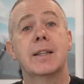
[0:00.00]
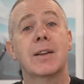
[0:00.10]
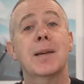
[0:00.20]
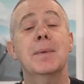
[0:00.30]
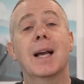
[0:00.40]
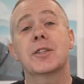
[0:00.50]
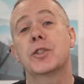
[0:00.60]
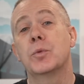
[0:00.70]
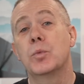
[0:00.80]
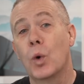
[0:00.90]
Now let me ask
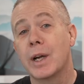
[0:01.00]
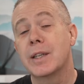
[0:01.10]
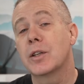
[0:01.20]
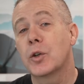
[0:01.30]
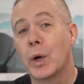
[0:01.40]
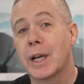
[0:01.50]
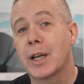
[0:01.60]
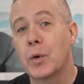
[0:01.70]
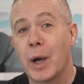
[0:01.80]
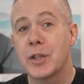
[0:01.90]
you one
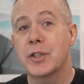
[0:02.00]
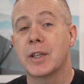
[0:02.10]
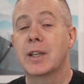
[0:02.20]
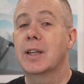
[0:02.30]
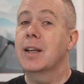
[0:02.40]
quick question.